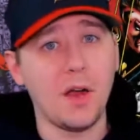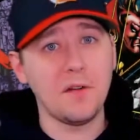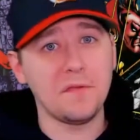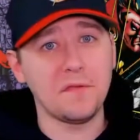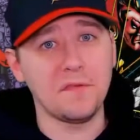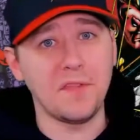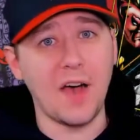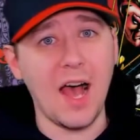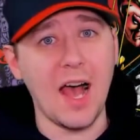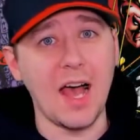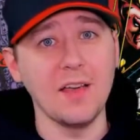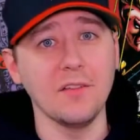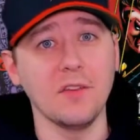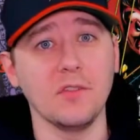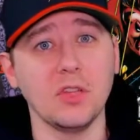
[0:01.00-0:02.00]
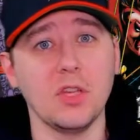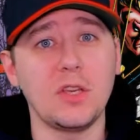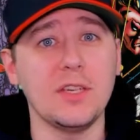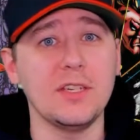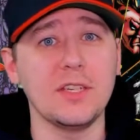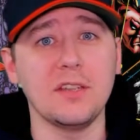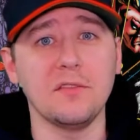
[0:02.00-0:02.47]
5 of A Look
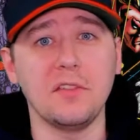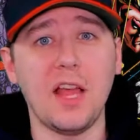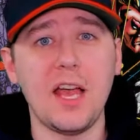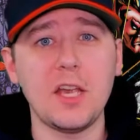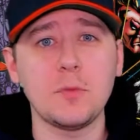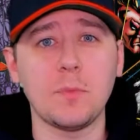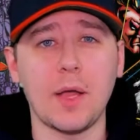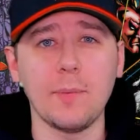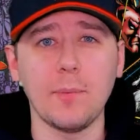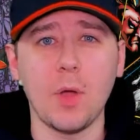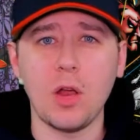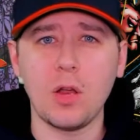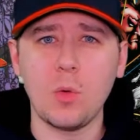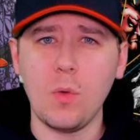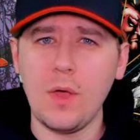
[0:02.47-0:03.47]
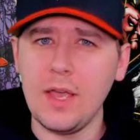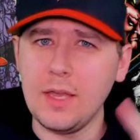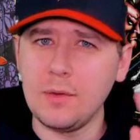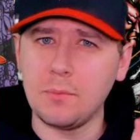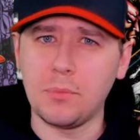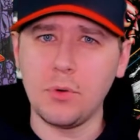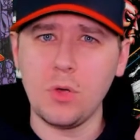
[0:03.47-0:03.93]
into the Flash by Mark
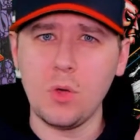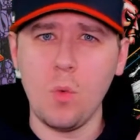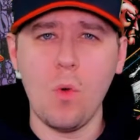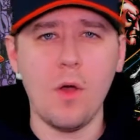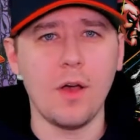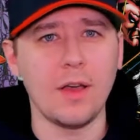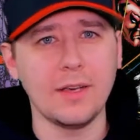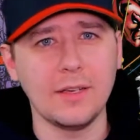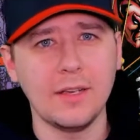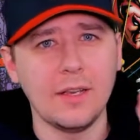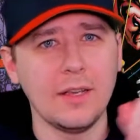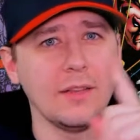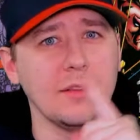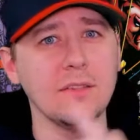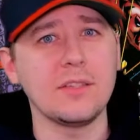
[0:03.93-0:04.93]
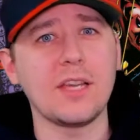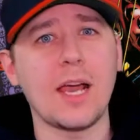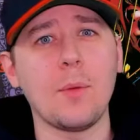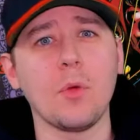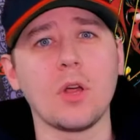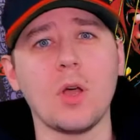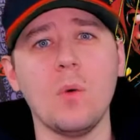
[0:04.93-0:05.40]
Waid, Book 1. This
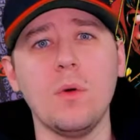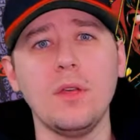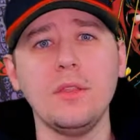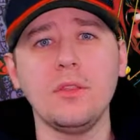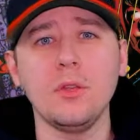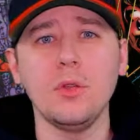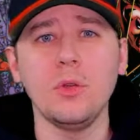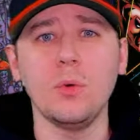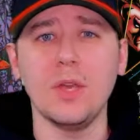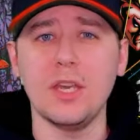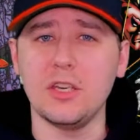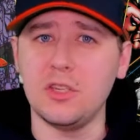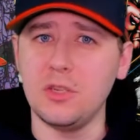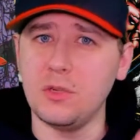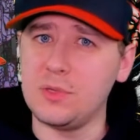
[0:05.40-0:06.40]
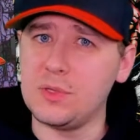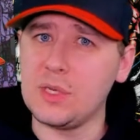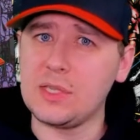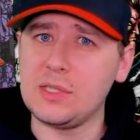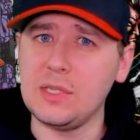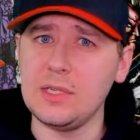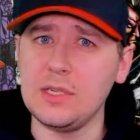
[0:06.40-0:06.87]
time we're going through issues
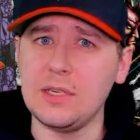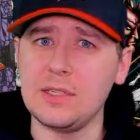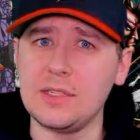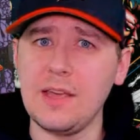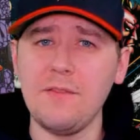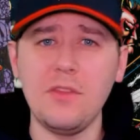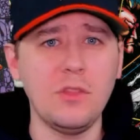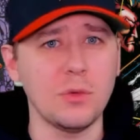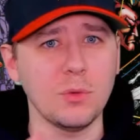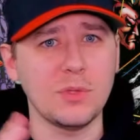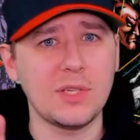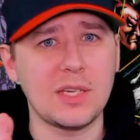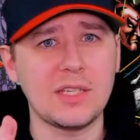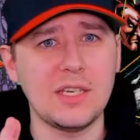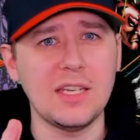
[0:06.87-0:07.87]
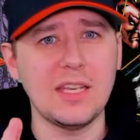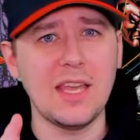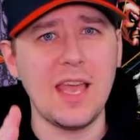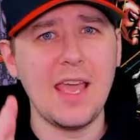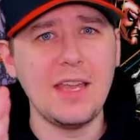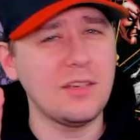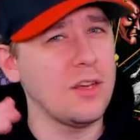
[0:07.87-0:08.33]
67 through
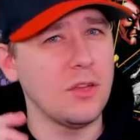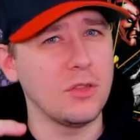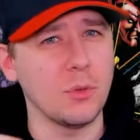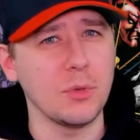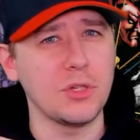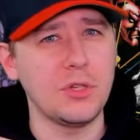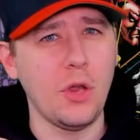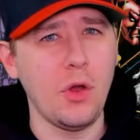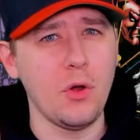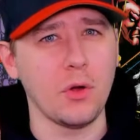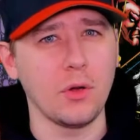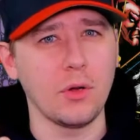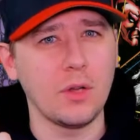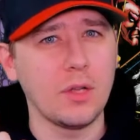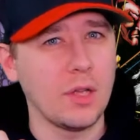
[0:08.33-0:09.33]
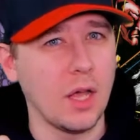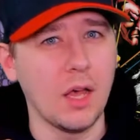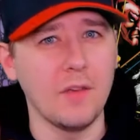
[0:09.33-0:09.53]
68, The Return of